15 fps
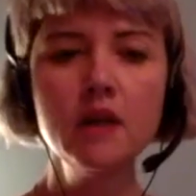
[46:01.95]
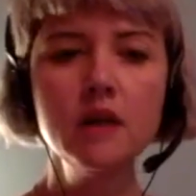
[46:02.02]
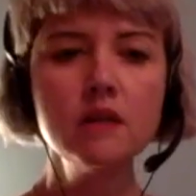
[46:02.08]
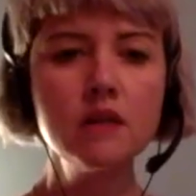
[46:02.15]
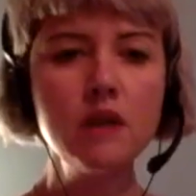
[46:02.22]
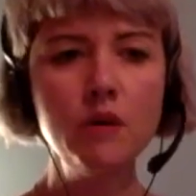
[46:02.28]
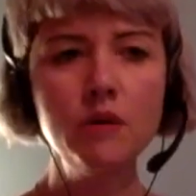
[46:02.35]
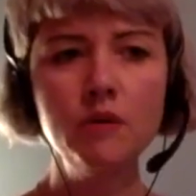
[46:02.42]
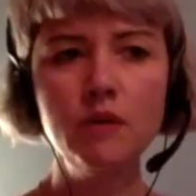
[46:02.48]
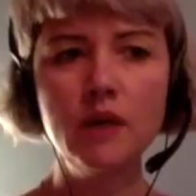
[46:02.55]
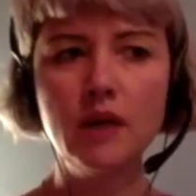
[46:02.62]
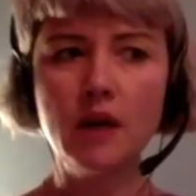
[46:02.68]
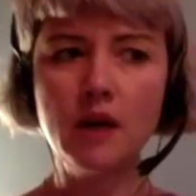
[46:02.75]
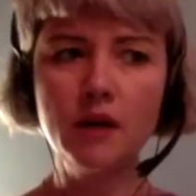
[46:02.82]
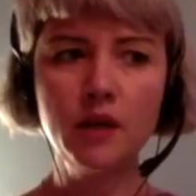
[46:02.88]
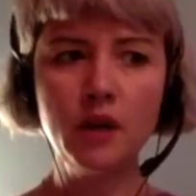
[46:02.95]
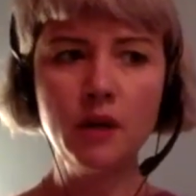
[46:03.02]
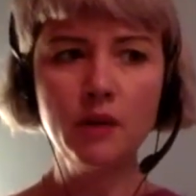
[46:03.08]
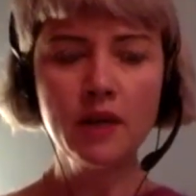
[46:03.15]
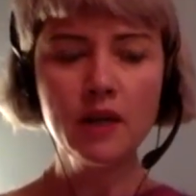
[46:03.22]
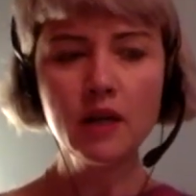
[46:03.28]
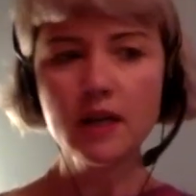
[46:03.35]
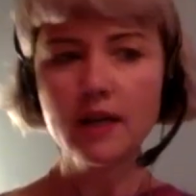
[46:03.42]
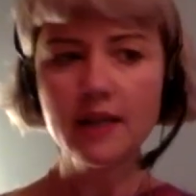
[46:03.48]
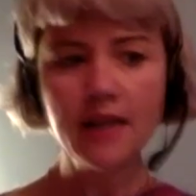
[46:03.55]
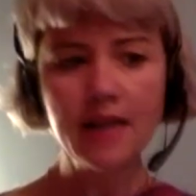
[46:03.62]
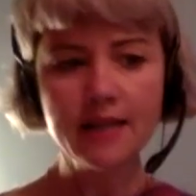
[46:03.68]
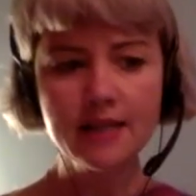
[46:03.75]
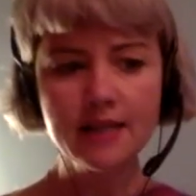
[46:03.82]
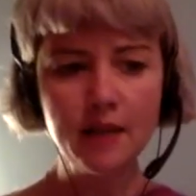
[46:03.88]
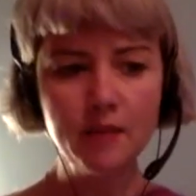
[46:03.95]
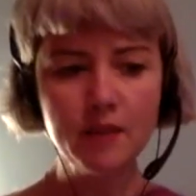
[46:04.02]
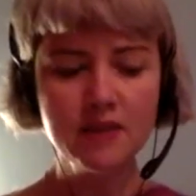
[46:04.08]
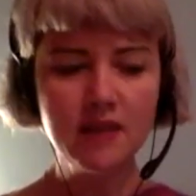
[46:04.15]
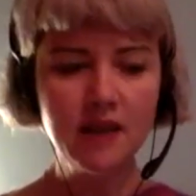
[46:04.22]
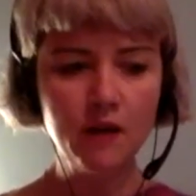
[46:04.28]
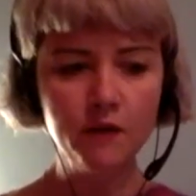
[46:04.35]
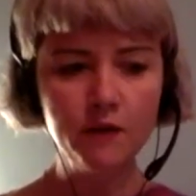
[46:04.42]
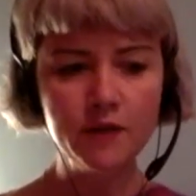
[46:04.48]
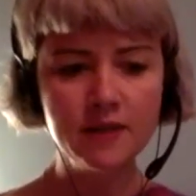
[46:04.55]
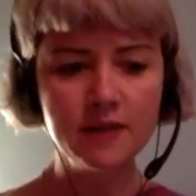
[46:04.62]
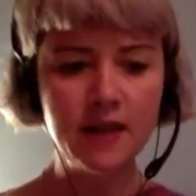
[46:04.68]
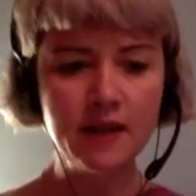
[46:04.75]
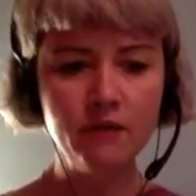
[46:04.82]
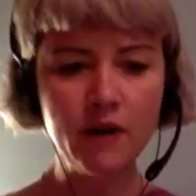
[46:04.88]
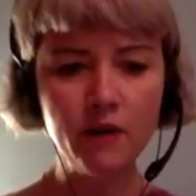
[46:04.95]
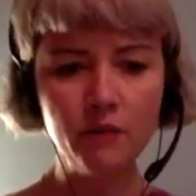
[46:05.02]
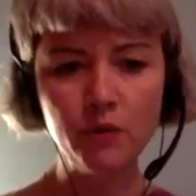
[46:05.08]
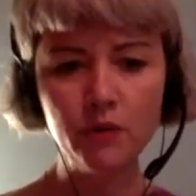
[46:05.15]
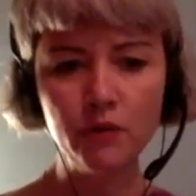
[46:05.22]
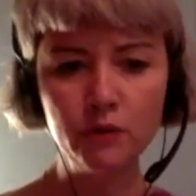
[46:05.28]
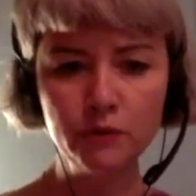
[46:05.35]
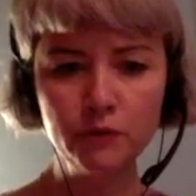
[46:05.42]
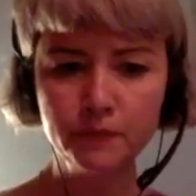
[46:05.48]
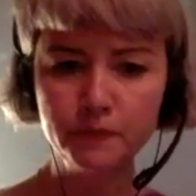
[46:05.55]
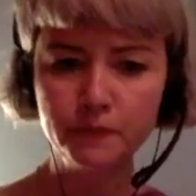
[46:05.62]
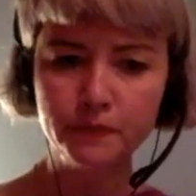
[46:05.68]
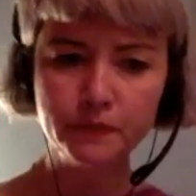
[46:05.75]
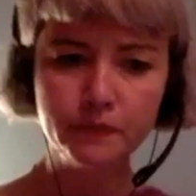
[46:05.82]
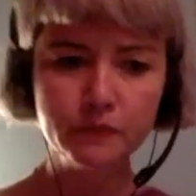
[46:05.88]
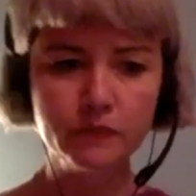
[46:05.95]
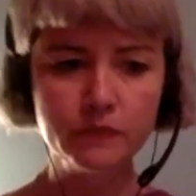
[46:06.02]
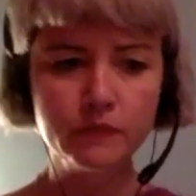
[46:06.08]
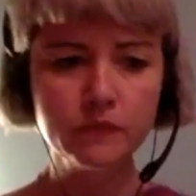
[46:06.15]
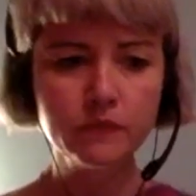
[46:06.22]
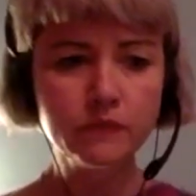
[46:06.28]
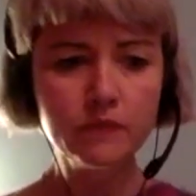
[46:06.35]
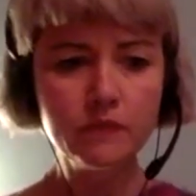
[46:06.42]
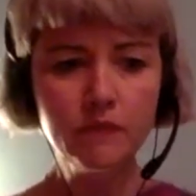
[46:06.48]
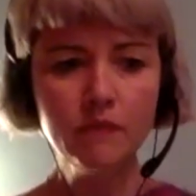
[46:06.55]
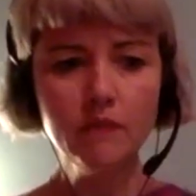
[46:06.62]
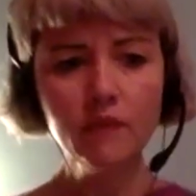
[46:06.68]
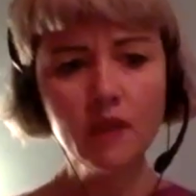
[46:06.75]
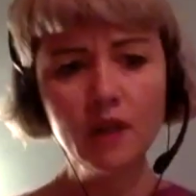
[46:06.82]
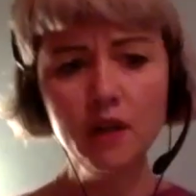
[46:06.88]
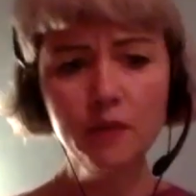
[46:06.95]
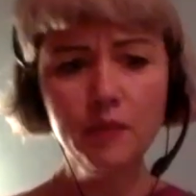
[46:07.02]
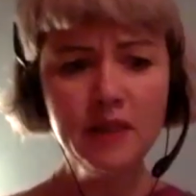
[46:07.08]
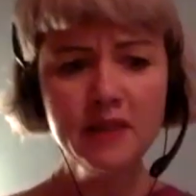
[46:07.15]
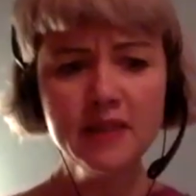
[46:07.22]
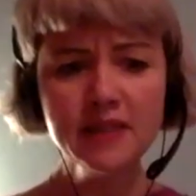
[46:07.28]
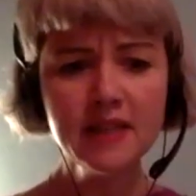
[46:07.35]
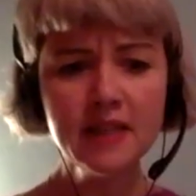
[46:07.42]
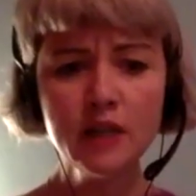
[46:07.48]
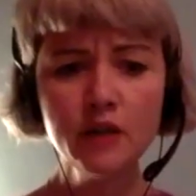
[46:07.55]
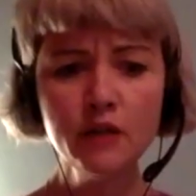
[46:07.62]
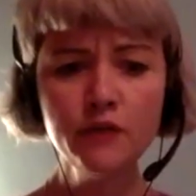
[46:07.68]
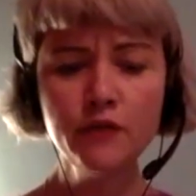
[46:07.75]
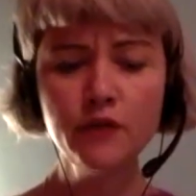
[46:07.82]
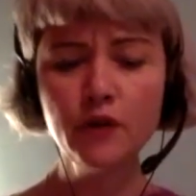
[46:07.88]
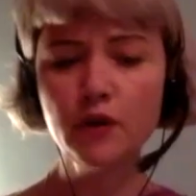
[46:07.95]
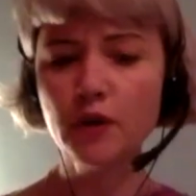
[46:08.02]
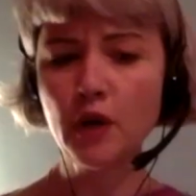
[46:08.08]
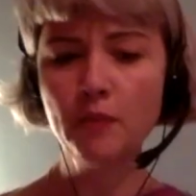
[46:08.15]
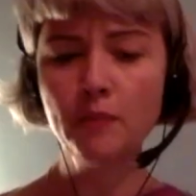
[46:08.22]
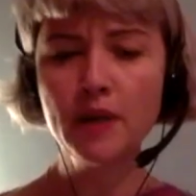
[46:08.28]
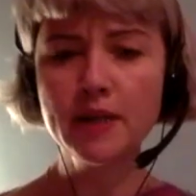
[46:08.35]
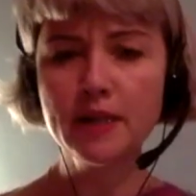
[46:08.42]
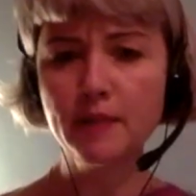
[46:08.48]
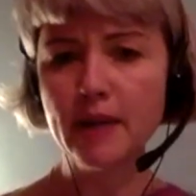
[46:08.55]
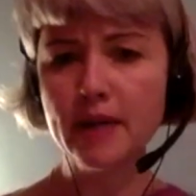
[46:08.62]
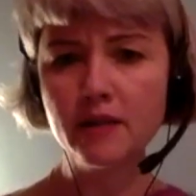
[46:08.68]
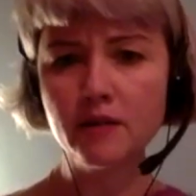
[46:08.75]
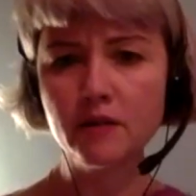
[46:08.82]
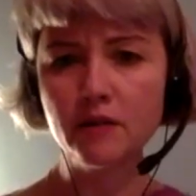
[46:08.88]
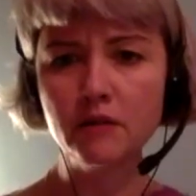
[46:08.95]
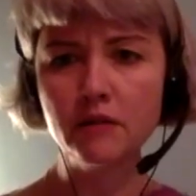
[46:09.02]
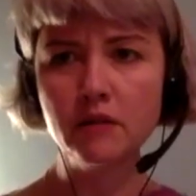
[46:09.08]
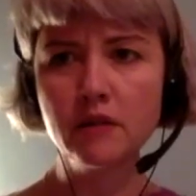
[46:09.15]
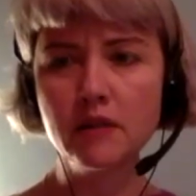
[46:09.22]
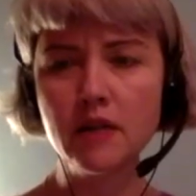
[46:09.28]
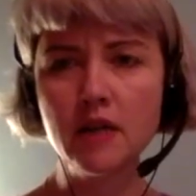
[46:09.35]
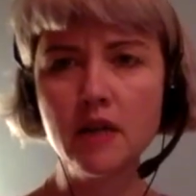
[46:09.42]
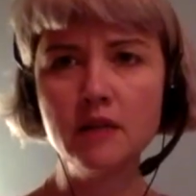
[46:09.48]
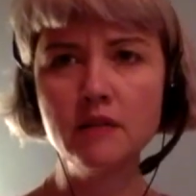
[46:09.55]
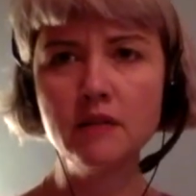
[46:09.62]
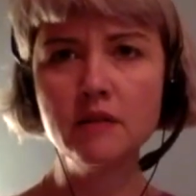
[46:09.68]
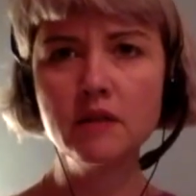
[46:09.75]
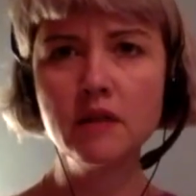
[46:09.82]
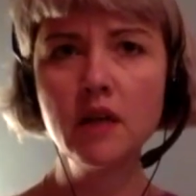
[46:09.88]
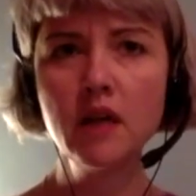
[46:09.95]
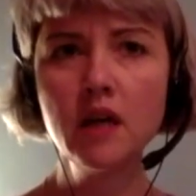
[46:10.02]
So, you know, we could look at the landscape itself and say, right, well, it had been the scene of, you know, bloody battles and